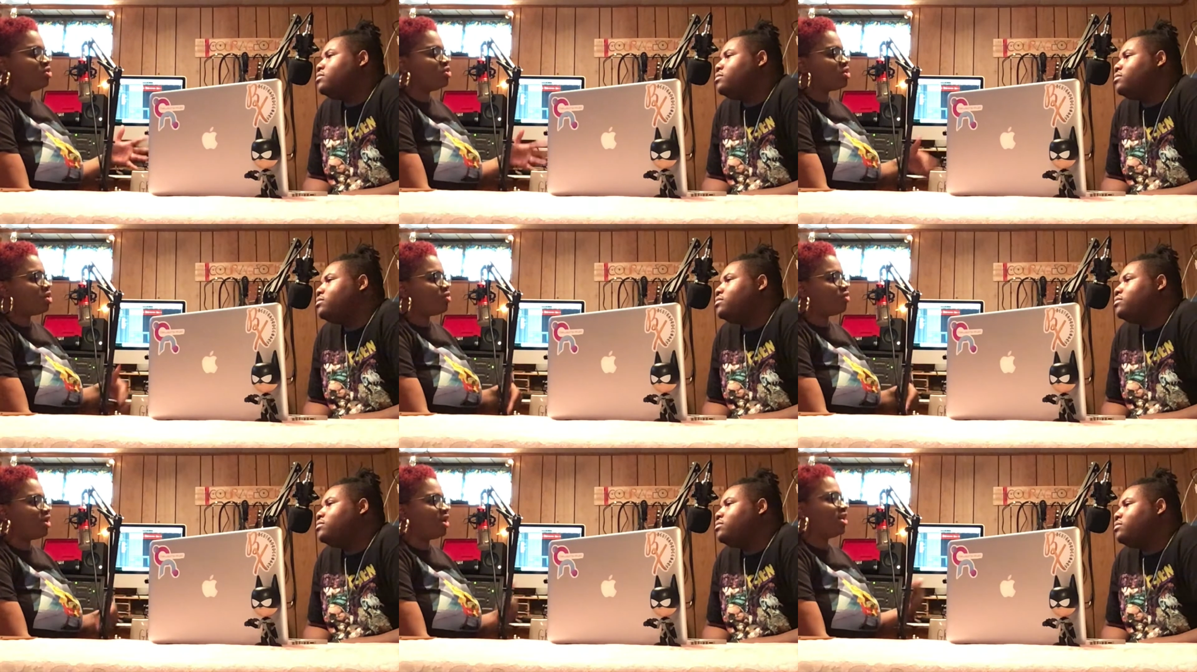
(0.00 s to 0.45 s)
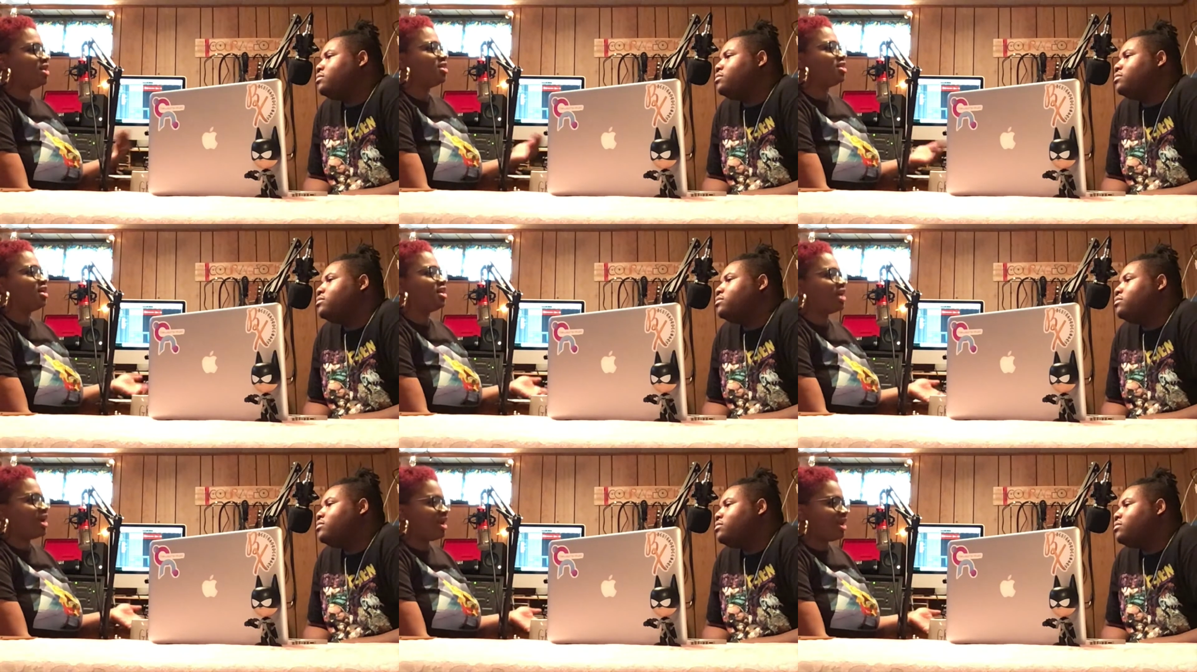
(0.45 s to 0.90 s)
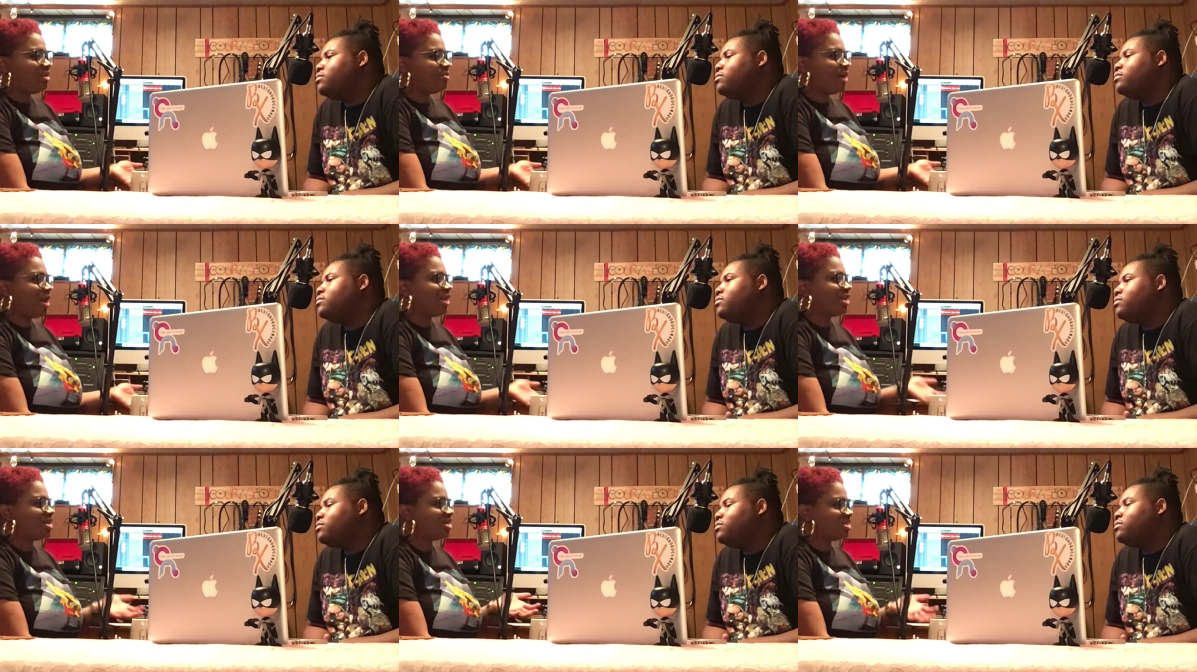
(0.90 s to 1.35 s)
Speaker 1: You know, anything that
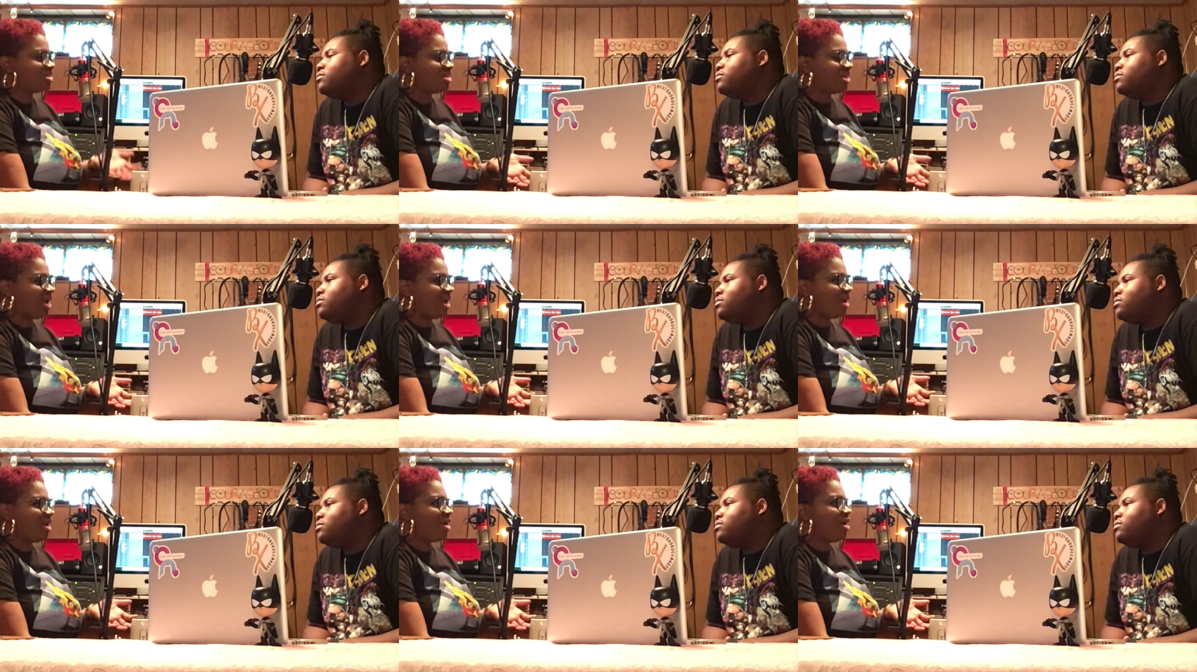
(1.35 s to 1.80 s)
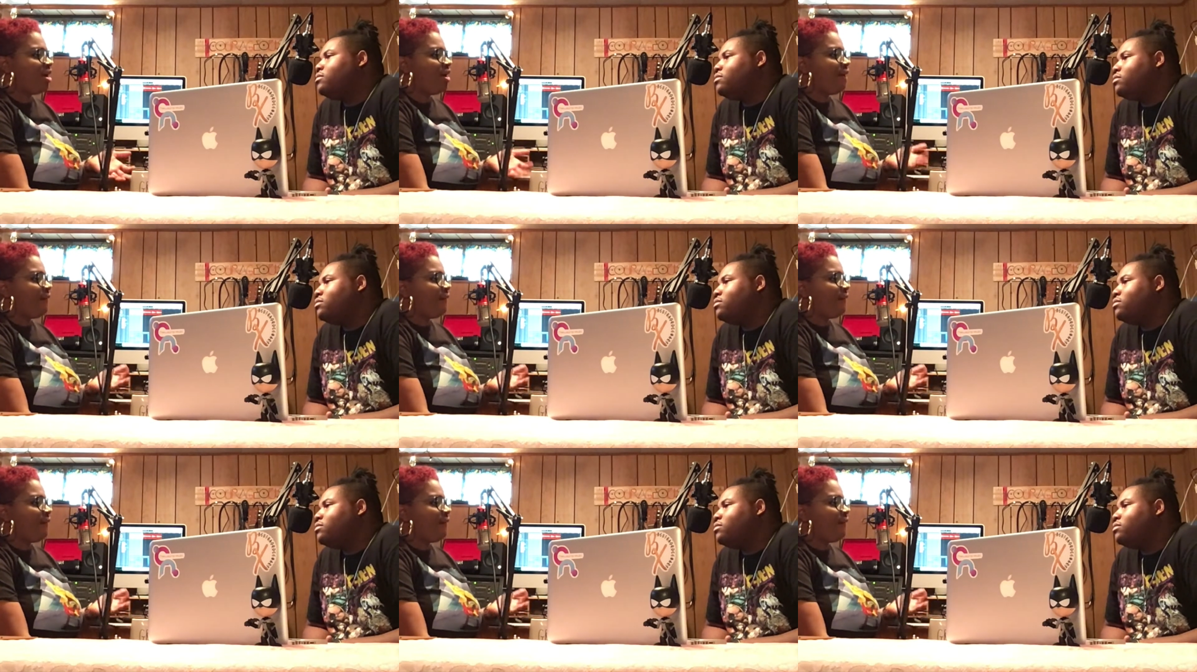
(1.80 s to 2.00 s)
anybody can say